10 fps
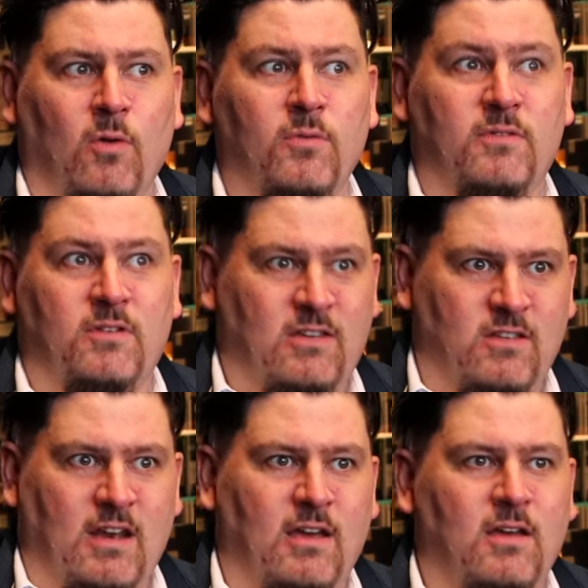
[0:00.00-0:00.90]
olden
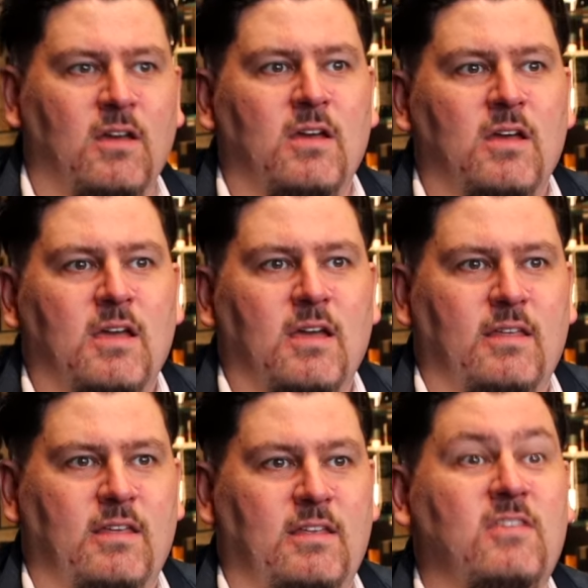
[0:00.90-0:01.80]
yesterday,
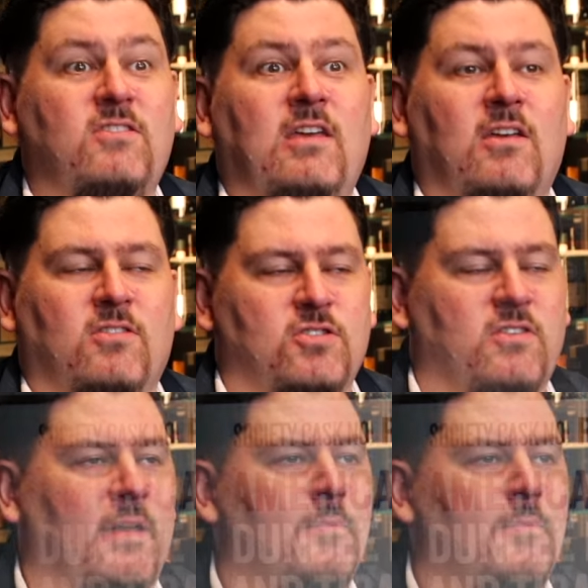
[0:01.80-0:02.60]
the yesteryears, I should say.